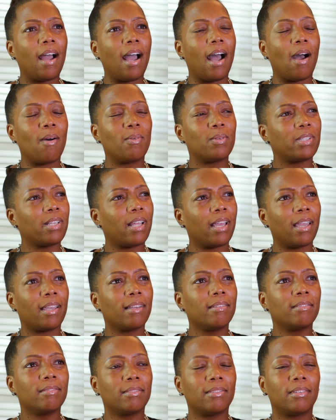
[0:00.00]
I was
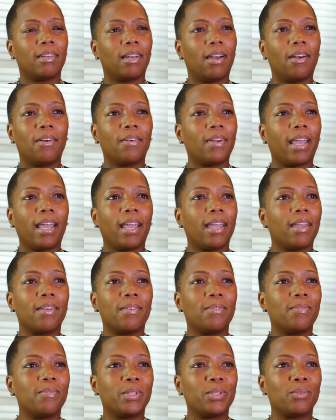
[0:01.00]
like,
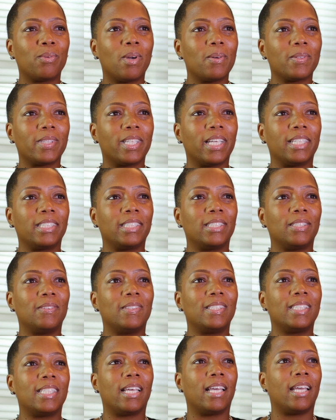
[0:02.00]
okay, what's wrong with that? She
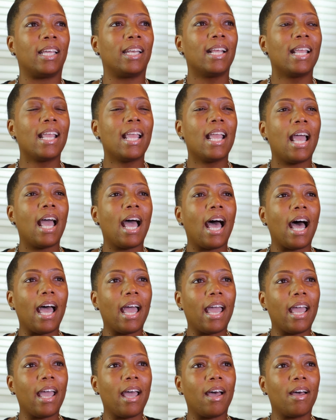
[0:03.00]
said, I
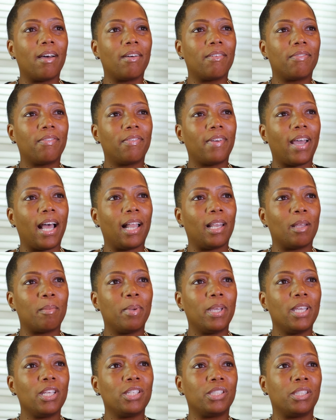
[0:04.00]
have
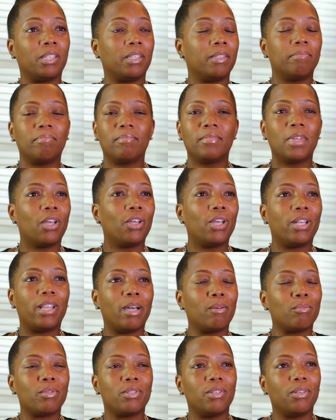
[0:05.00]
alopecia.
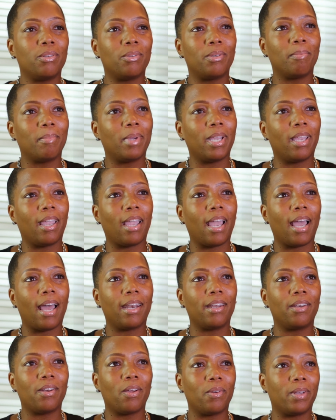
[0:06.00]
That was new to me. I
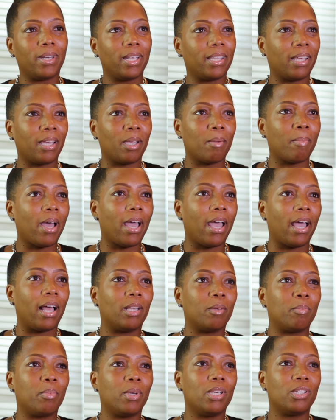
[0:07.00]
didn't know anything about
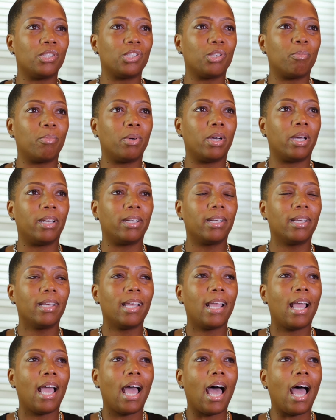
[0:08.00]
alopecia, but
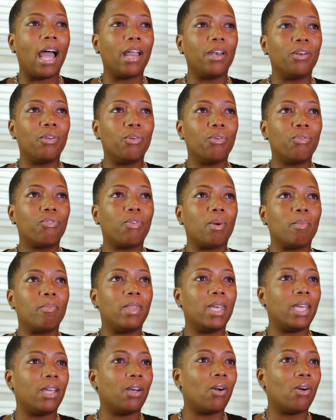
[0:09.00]
I knew from
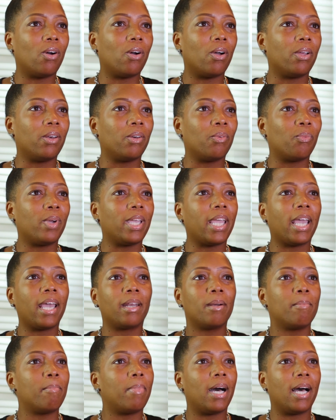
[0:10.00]
then on we
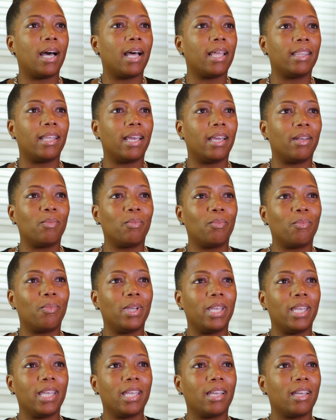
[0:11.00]
had a bond that
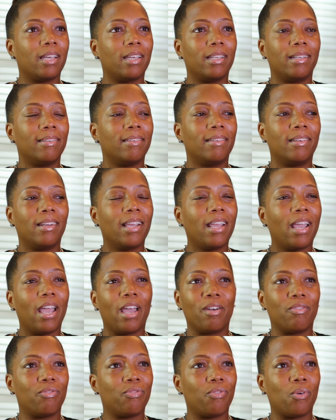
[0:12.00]
we couldn't
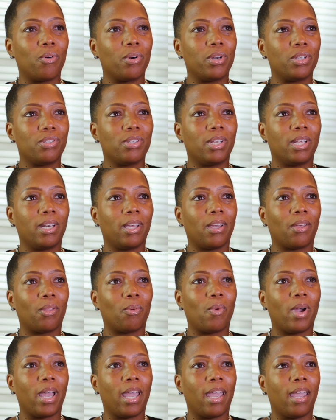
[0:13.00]
have forged any other
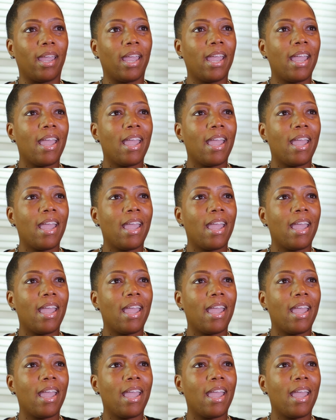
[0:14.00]
way.